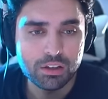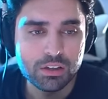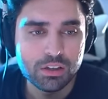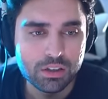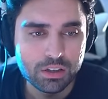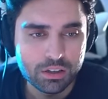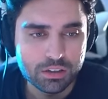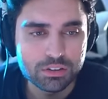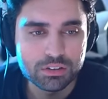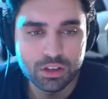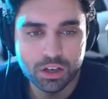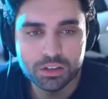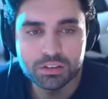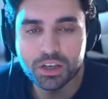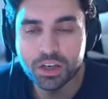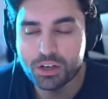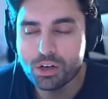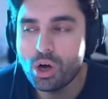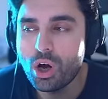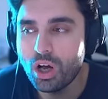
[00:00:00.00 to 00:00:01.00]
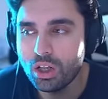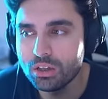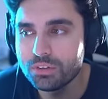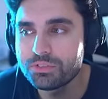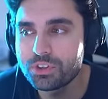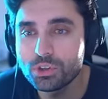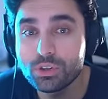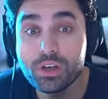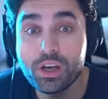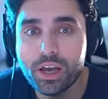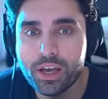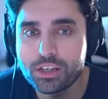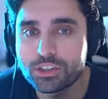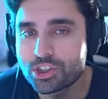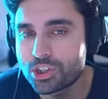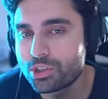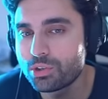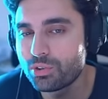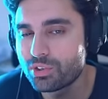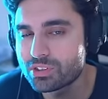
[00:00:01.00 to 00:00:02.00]
Reddit is... Is it Call of Duty
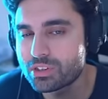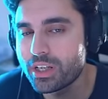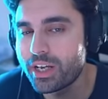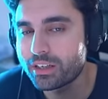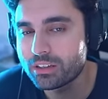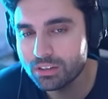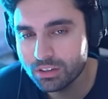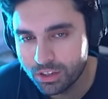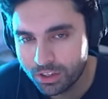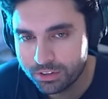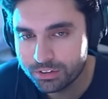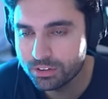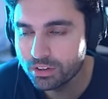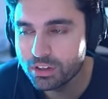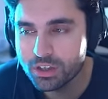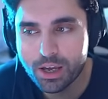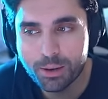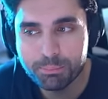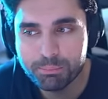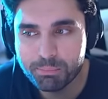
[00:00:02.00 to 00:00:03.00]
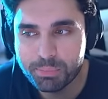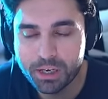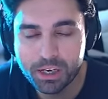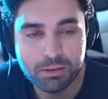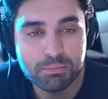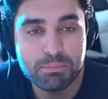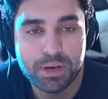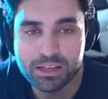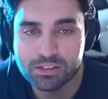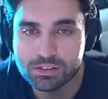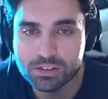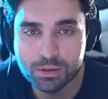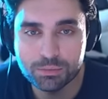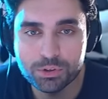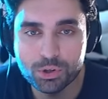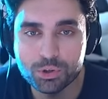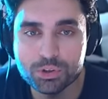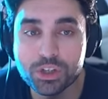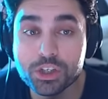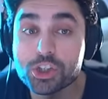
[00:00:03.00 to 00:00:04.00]
HQ is like literally a big mess
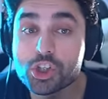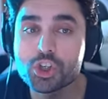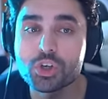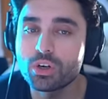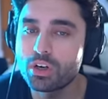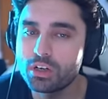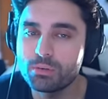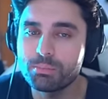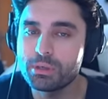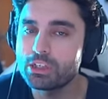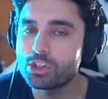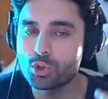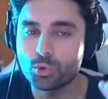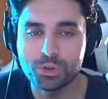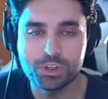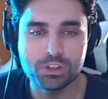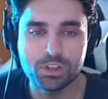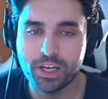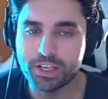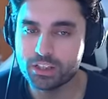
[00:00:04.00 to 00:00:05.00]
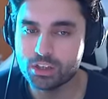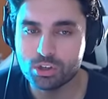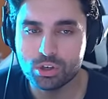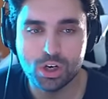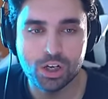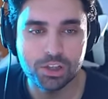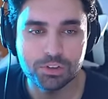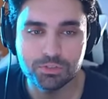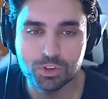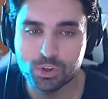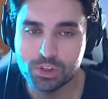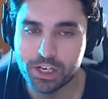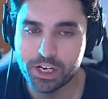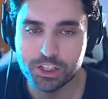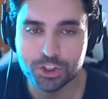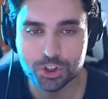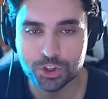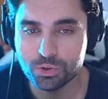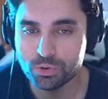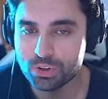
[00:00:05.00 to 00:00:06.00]
up though. They shouldn't be doing like the Call of of
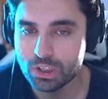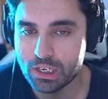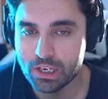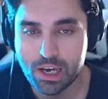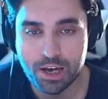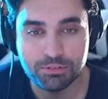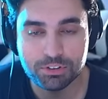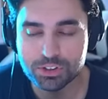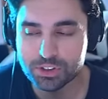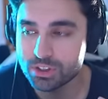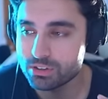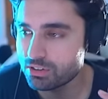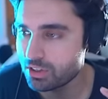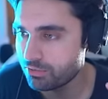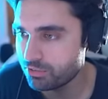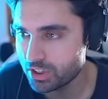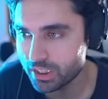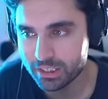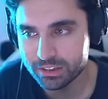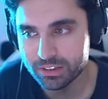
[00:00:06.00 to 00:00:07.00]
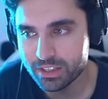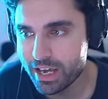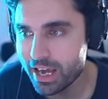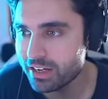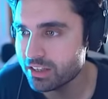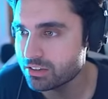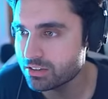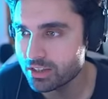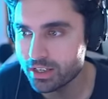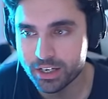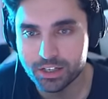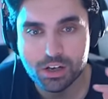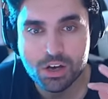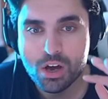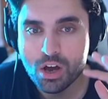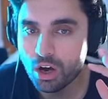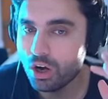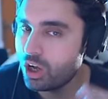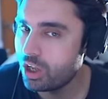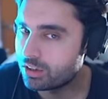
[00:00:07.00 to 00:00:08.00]
Duty HQ thing ever since they've done that. It's like
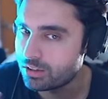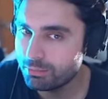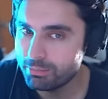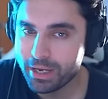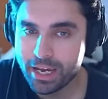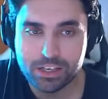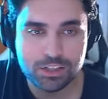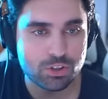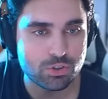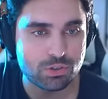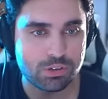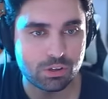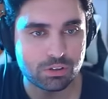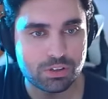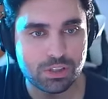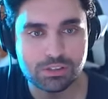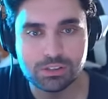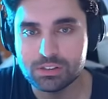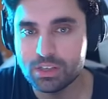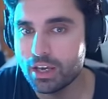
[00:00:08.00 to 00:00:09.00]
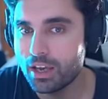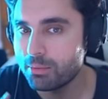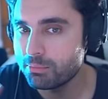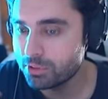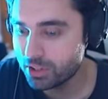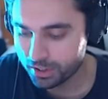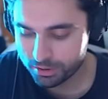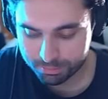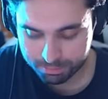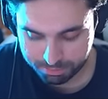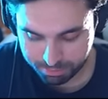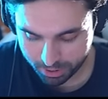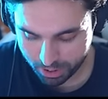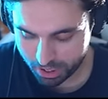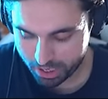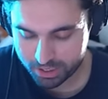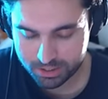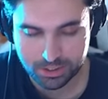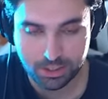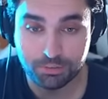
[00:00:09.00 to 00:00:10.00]
all the menus look the same. There are
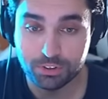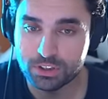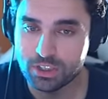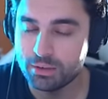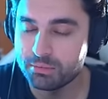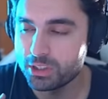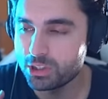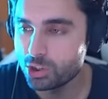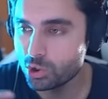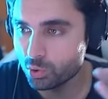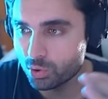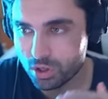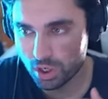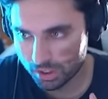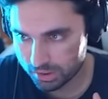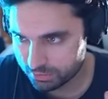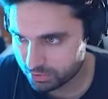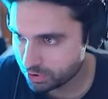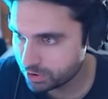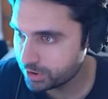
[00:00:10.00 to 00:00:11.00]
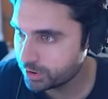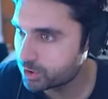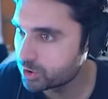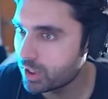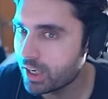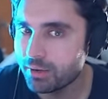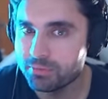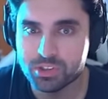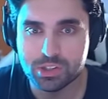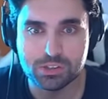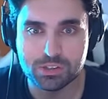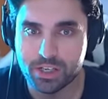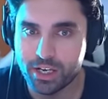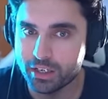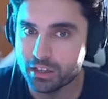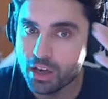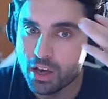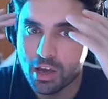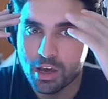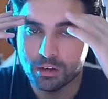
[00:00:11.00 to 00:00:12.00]
bugs every time a new Call of Duty drops. It's
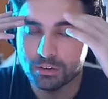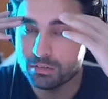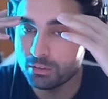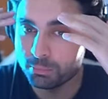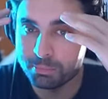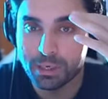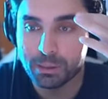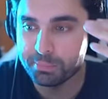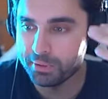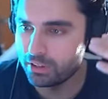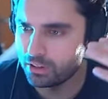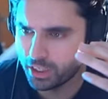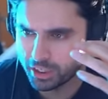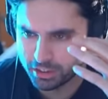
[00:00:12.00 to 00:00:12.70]
like people are